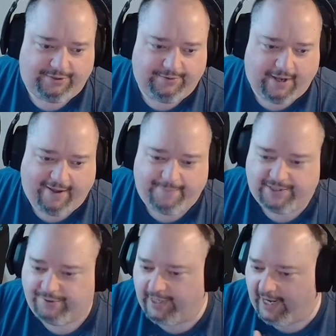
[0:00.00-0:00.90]
I've been
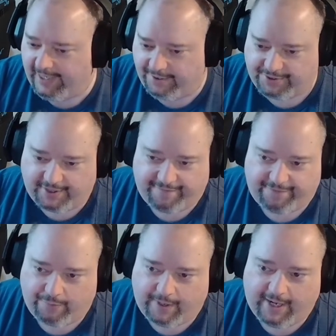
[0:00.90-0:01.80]
doing audio stuff
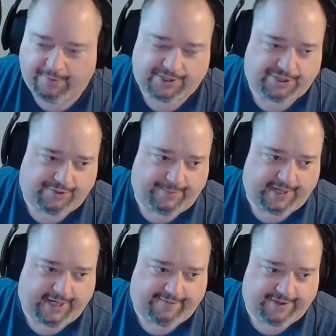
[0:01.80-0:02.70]
for a while with
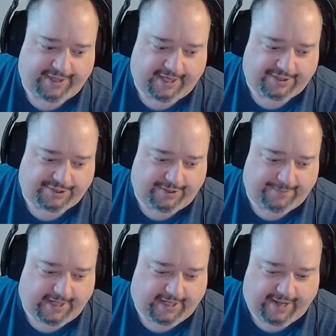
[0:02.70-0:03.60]
streaming and everything, so I'm
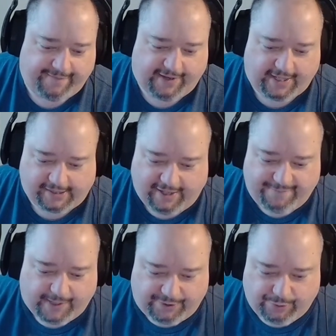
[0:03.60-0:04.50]
like, I love
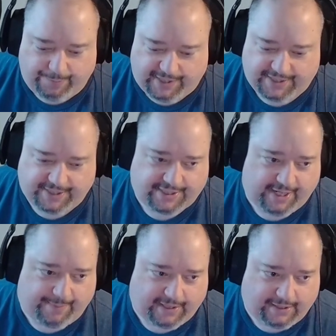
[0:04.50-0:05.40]
my dual PC
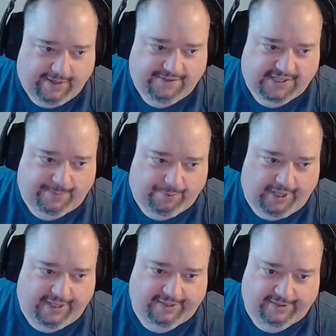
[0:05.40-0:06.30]
setup. I love
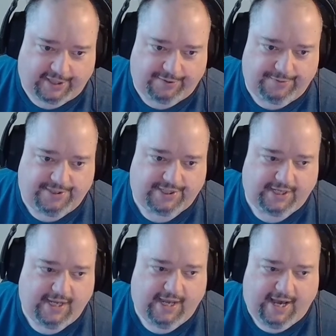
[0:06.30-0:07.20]
separating the loads.
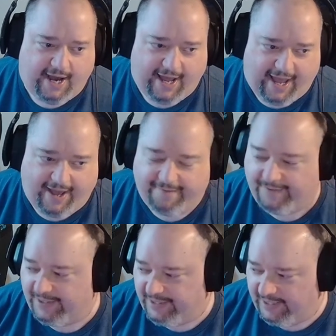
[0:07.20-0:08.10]
I have
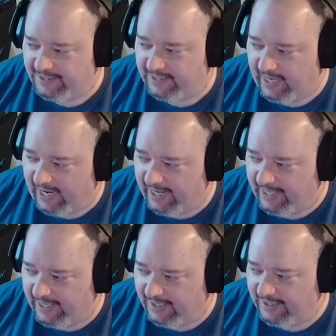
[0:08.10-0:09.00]
a decent high
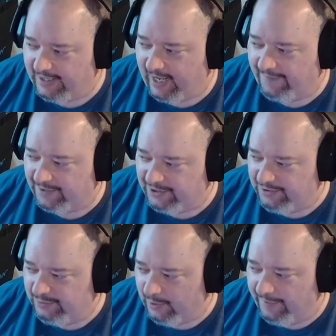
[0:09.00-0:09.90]
end. I have a
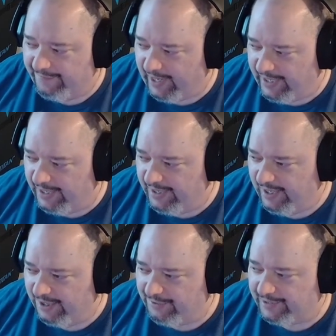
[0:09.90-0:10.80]

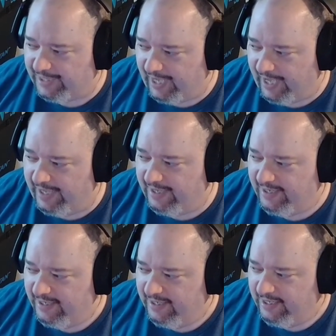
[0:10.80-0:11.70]
12900K
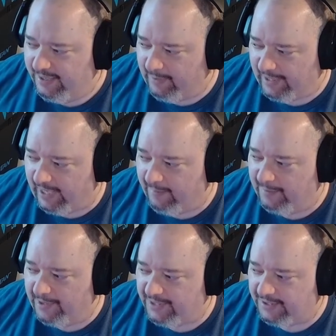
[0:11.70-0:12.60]
in my gaming
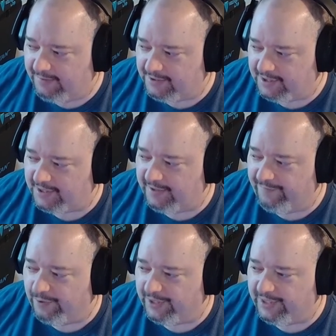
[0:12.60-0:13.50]
PC with
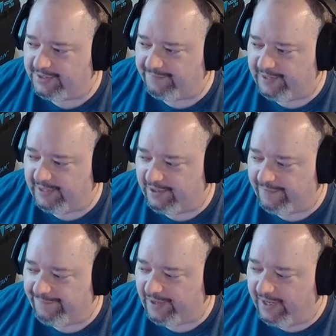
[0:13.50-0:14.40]
64 gigs of
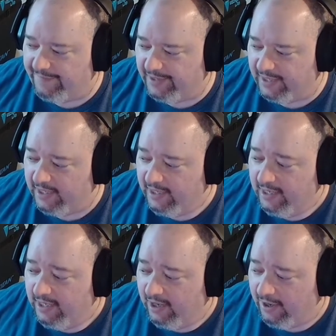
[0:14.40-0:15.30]
DDR5 and a
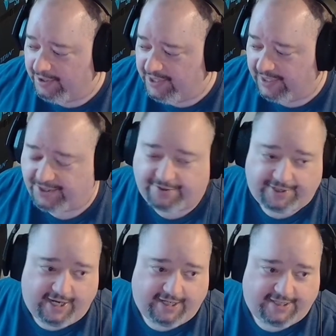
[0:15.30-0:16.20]
RTX
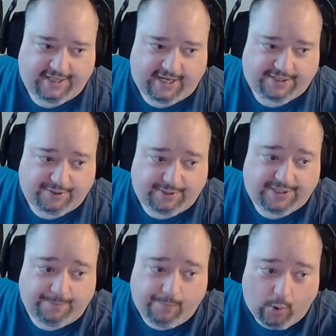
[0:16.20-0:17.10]
3080 Ti. So
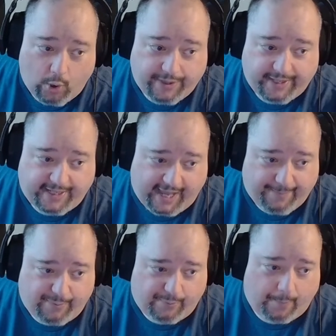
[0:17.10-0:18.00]
it's more than
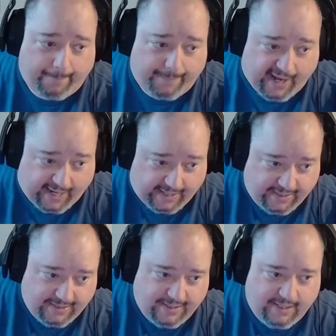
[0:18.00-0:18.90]
capable, but
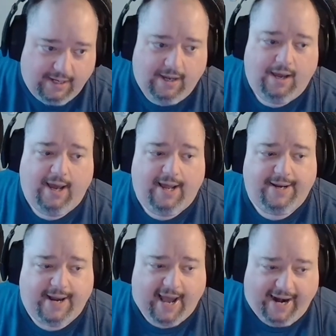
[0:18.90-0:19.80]

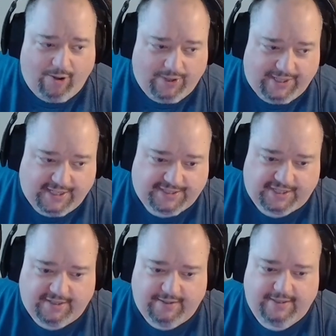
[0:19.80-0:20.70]
not only does
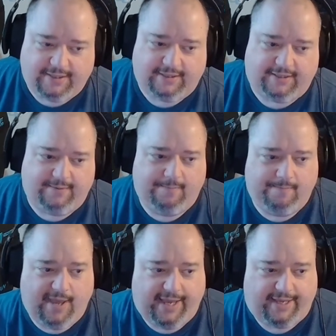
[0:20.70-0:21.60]
it
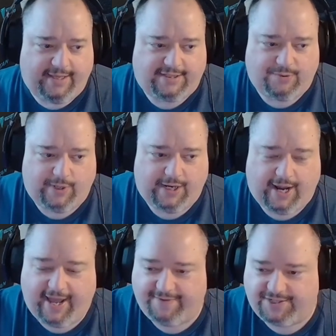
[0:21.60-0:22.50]
make it to where
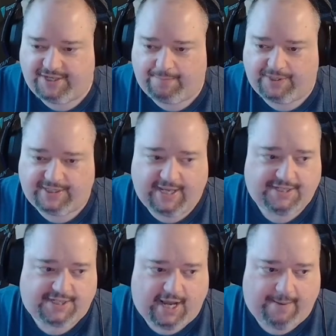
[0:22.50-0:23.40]
I have a separate
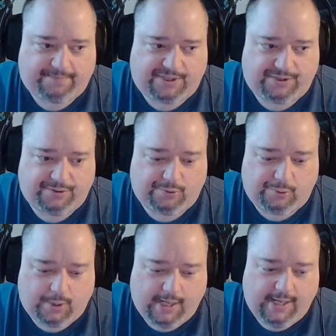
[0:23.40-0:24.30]
desktop
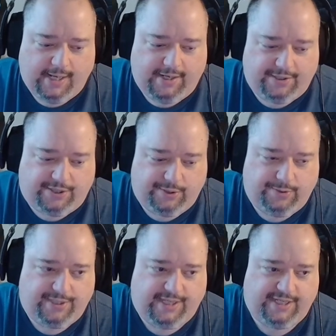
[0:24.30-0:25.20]
to
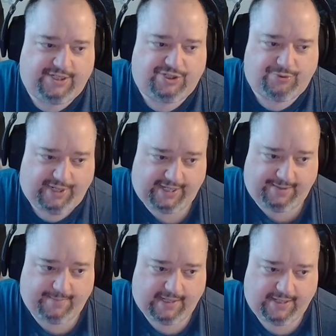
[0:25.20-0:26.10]
do the
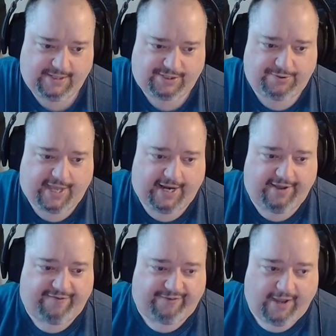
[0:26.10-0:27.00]
stream so that
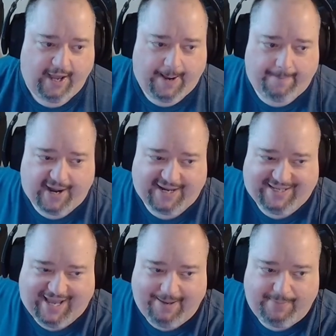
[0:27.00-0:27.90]
if my
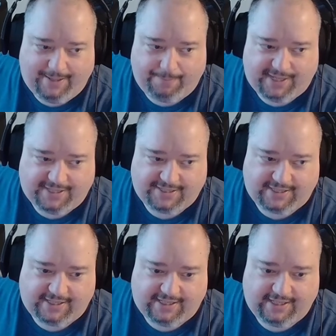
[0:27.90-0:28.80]
gaming PC